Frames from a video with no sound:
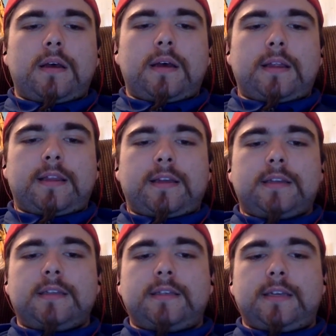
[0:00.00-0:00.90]
At the end
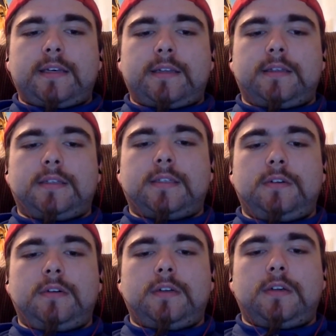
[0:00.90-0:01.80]
of the day, this
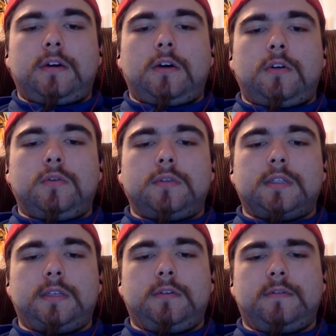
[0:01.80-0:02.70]
student owes
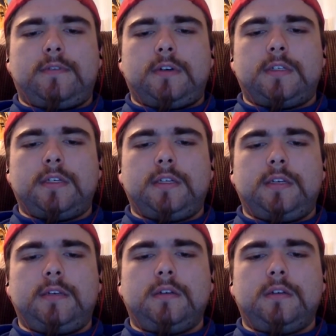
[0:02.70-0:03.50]
the university